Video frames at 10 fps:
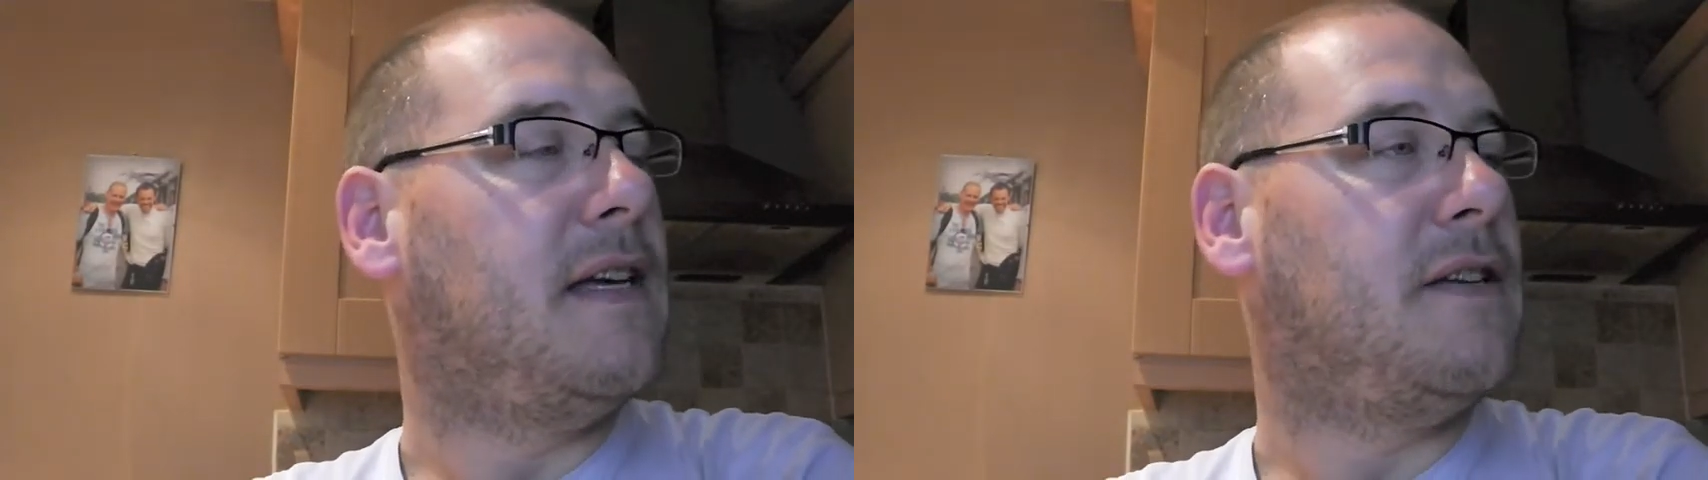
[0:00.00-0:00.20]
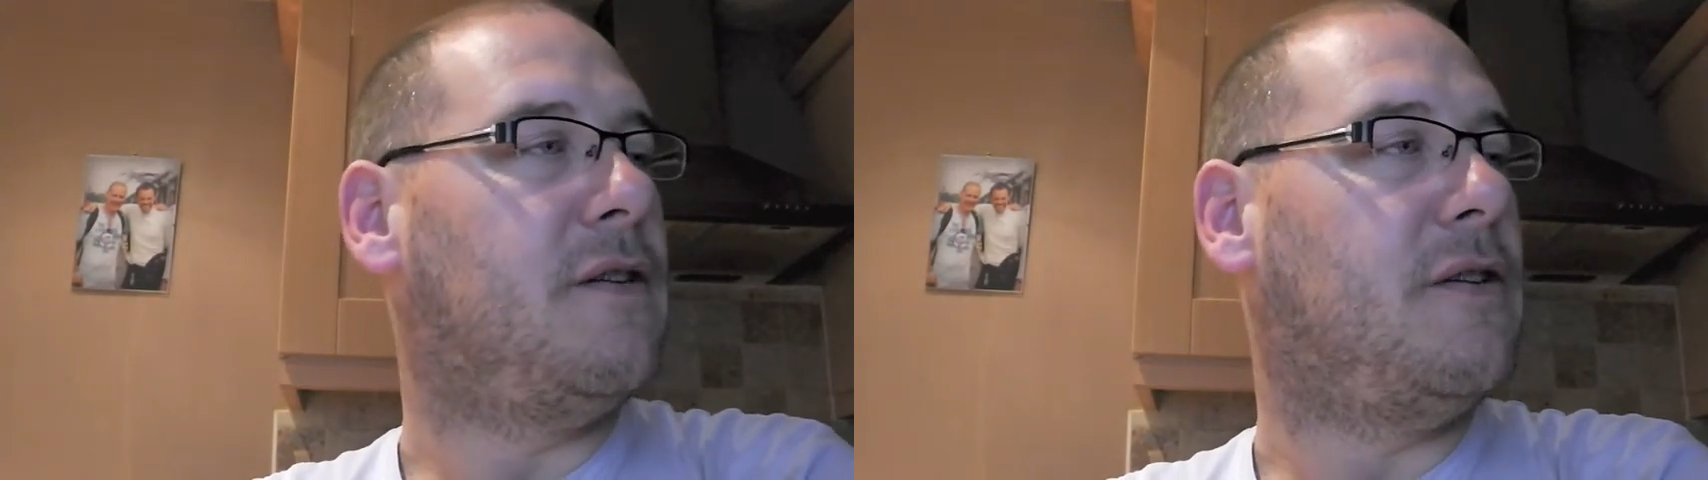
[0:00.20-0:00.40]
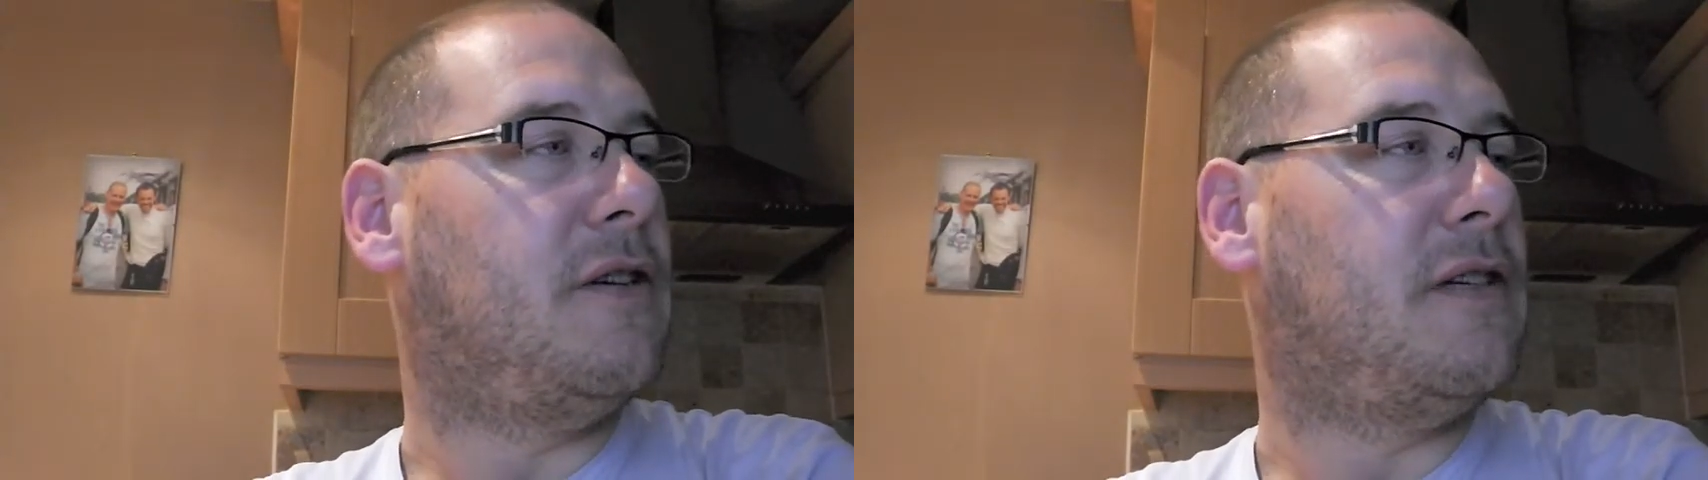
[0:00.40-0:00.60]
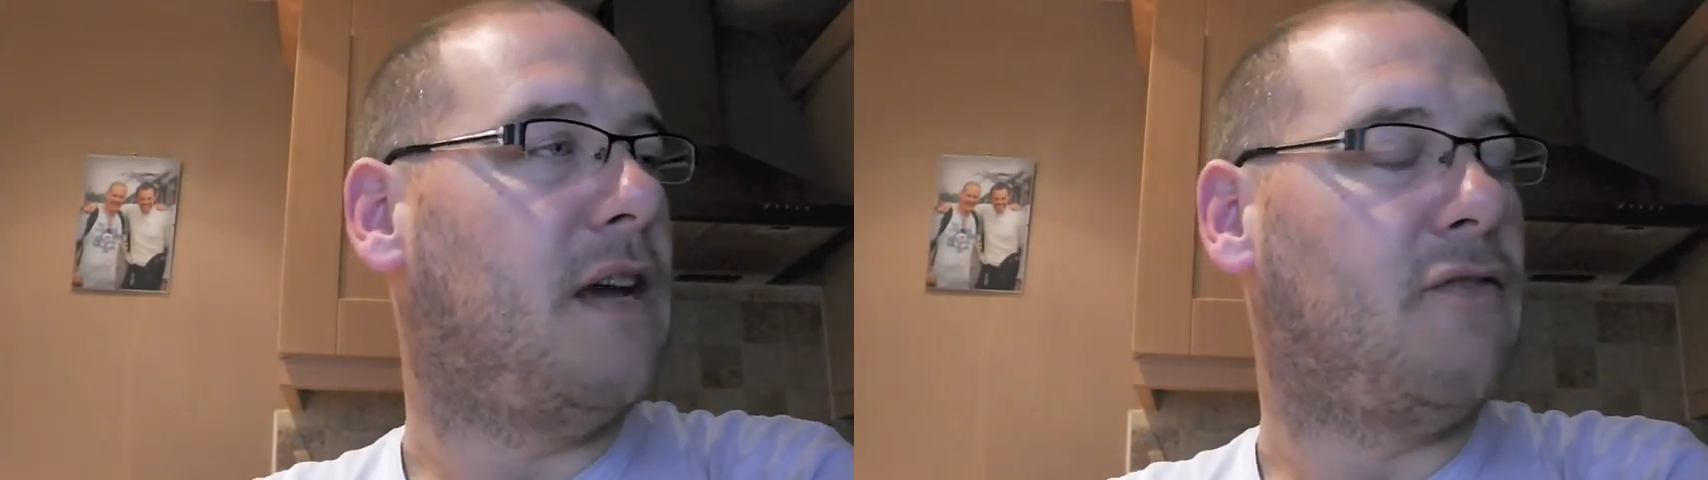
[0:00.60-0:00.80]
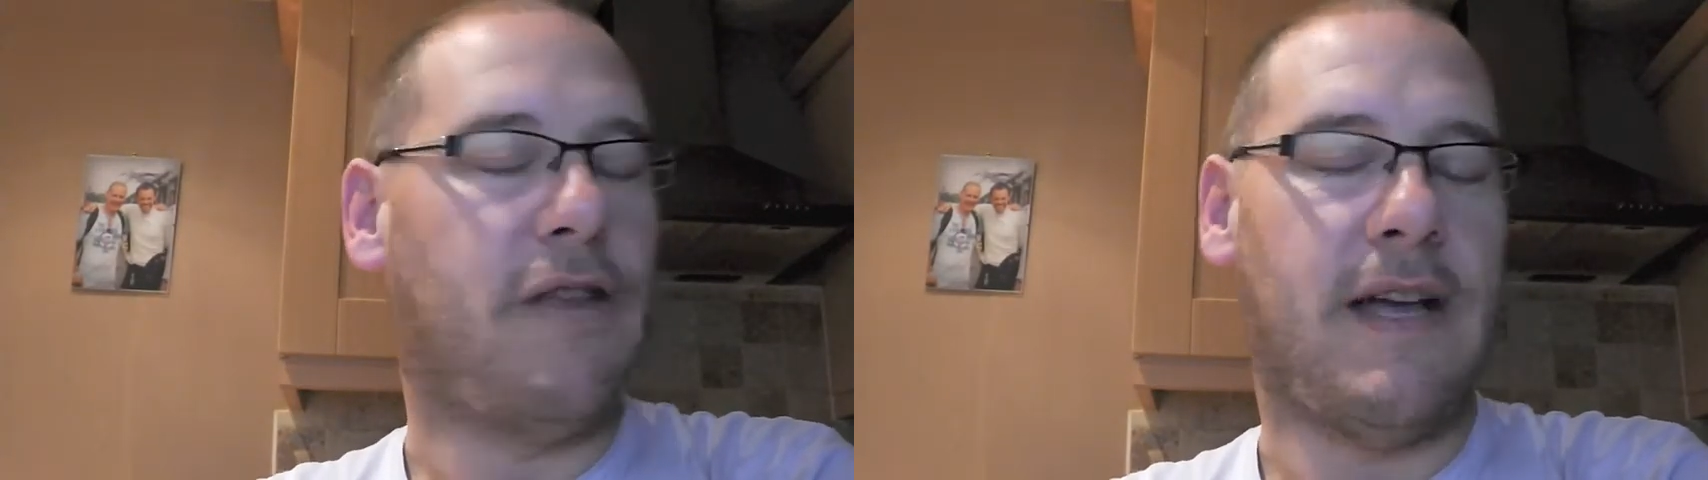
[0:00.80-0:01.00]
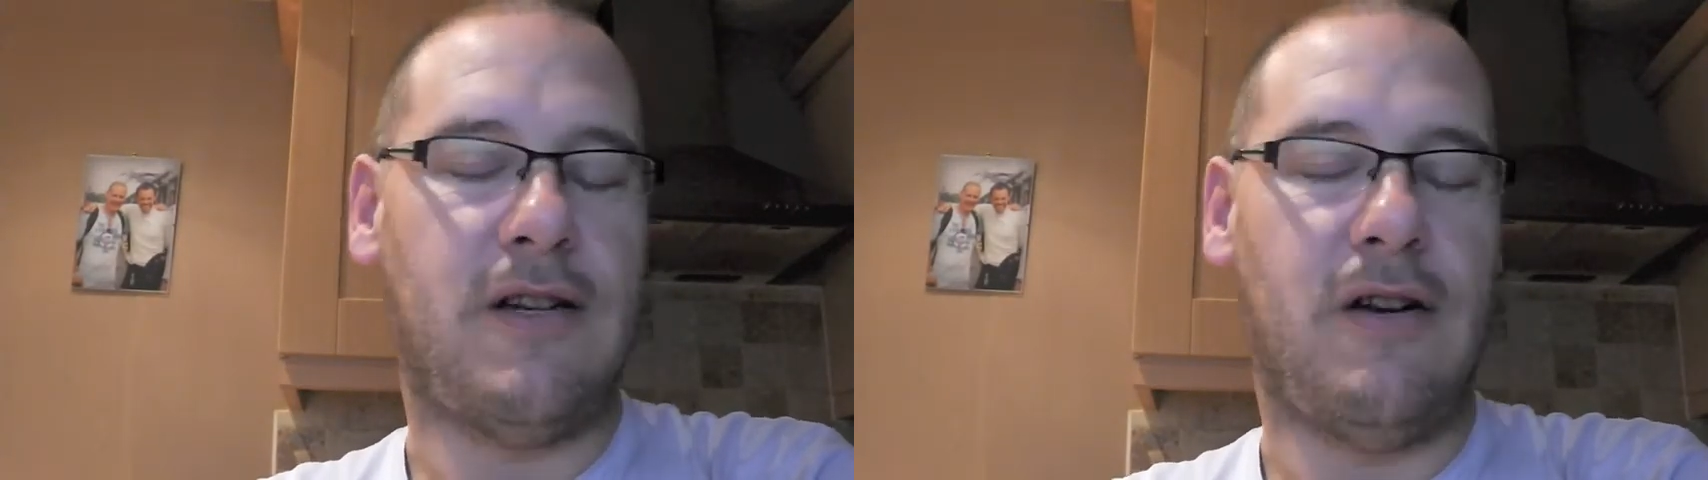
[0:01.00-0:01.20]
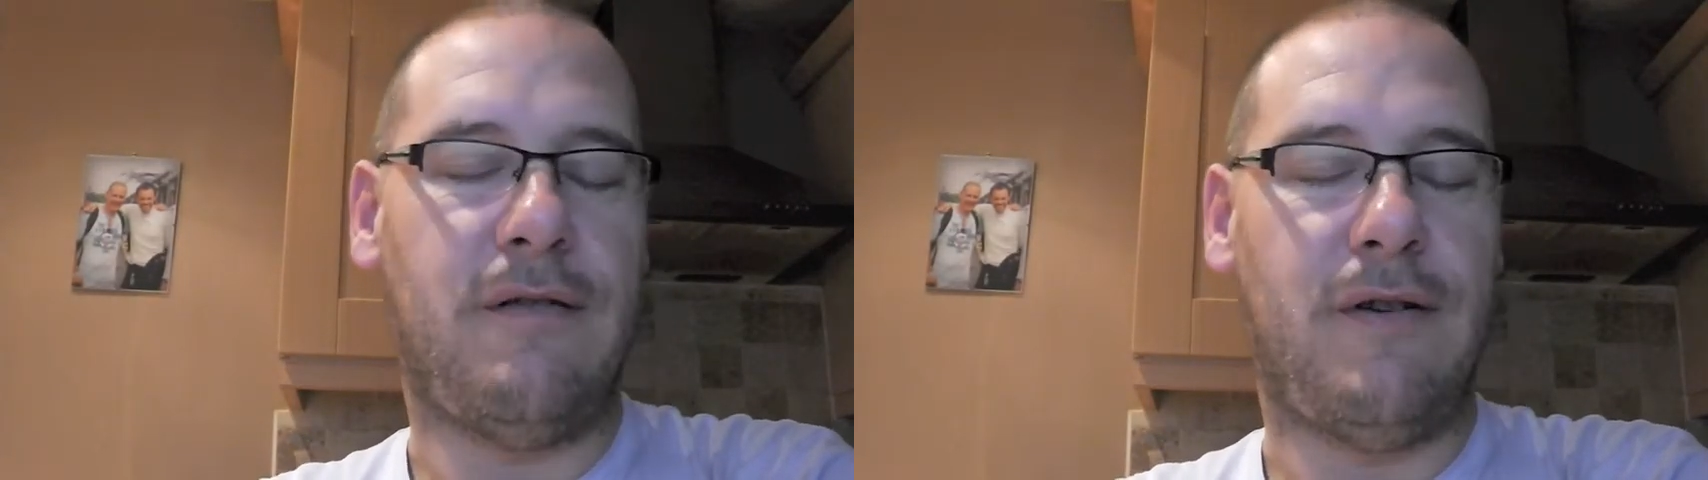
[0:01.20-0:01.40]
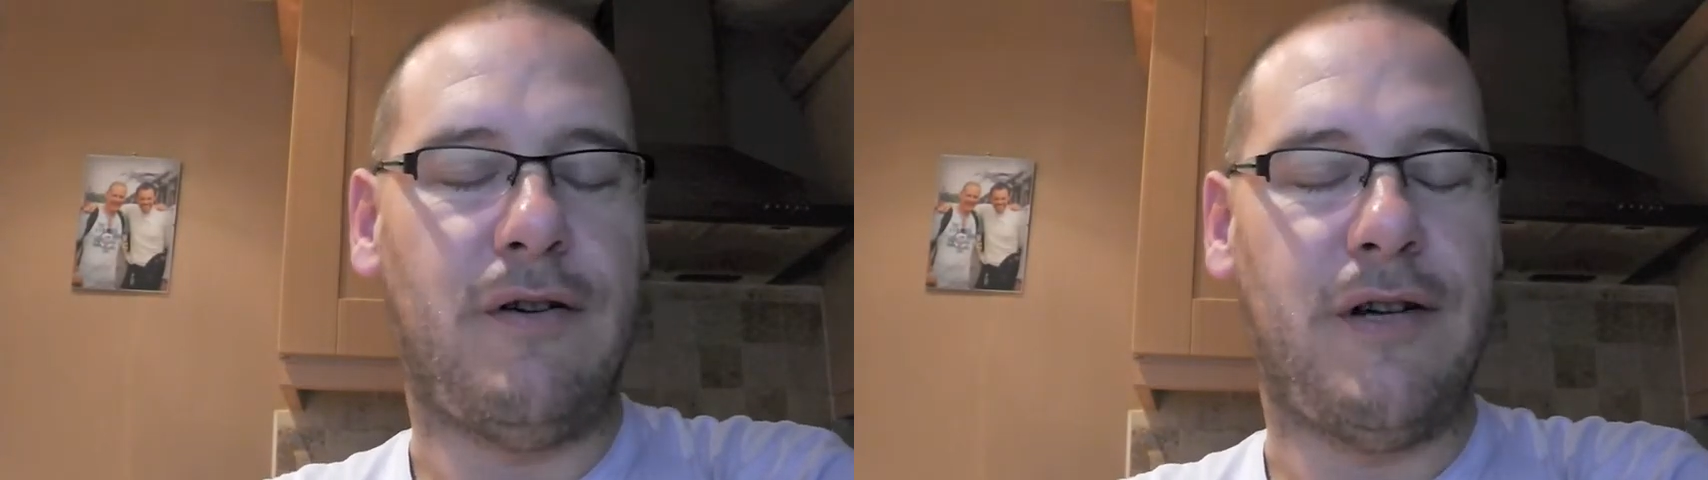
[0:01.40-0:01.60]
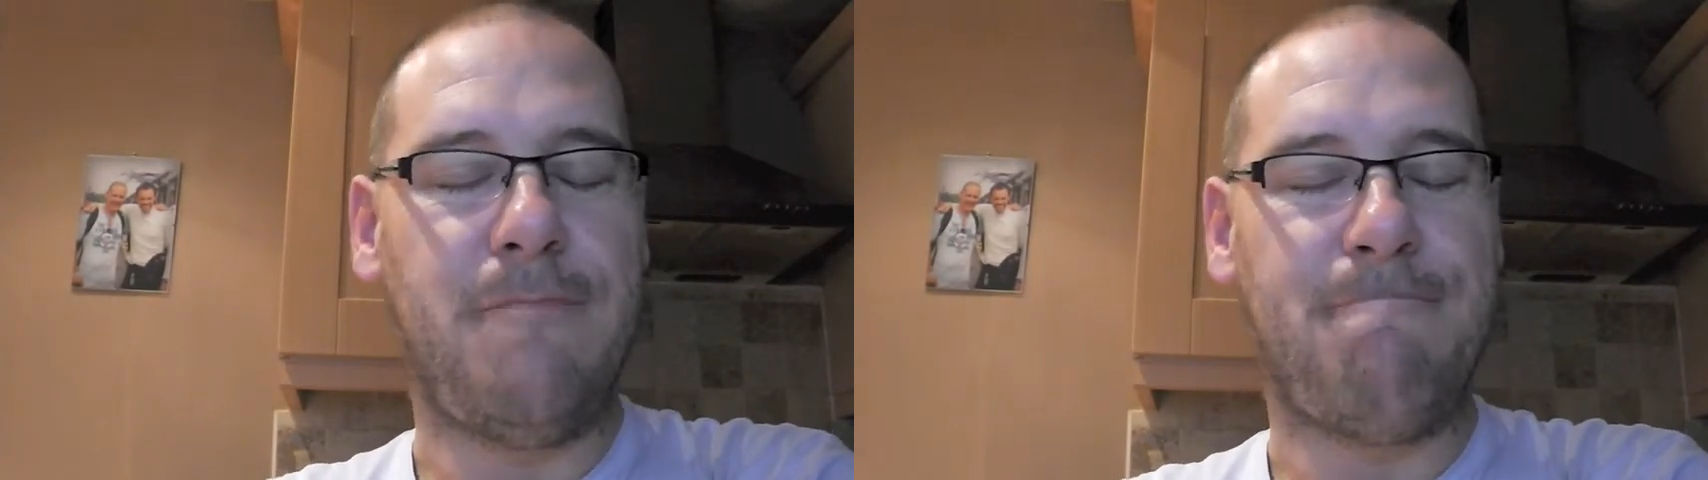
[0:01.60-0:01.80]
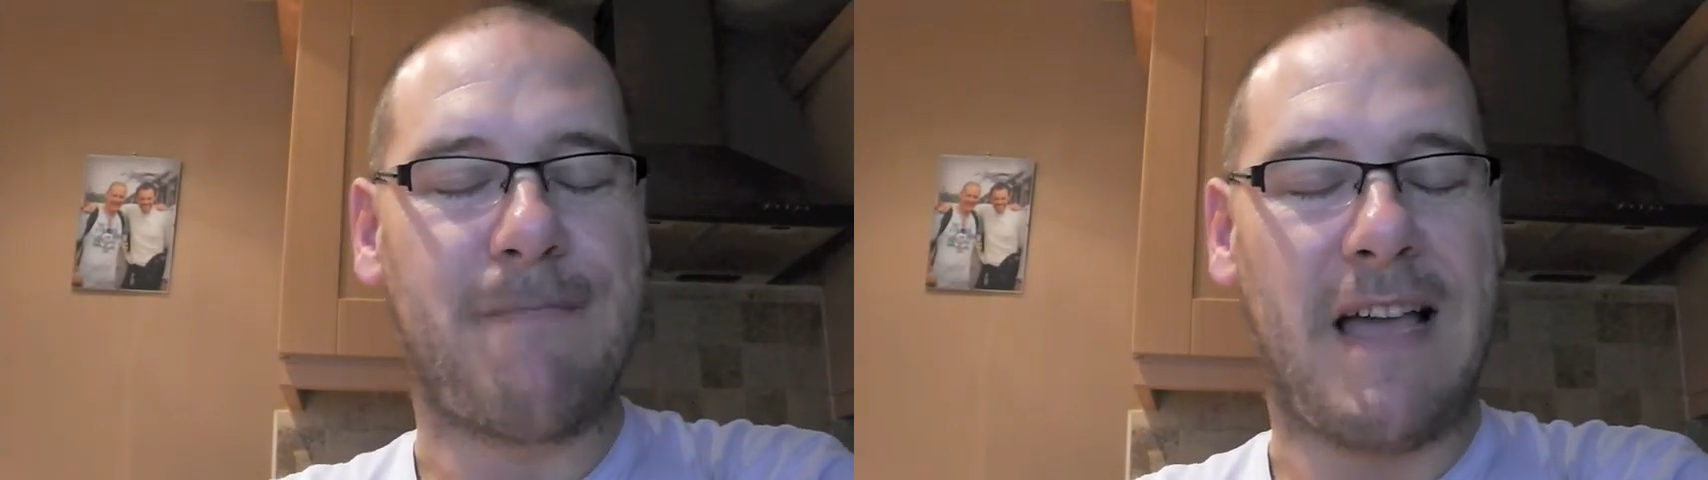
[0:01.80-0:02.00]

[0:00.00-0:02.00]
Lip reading: So I've got that to look forward to.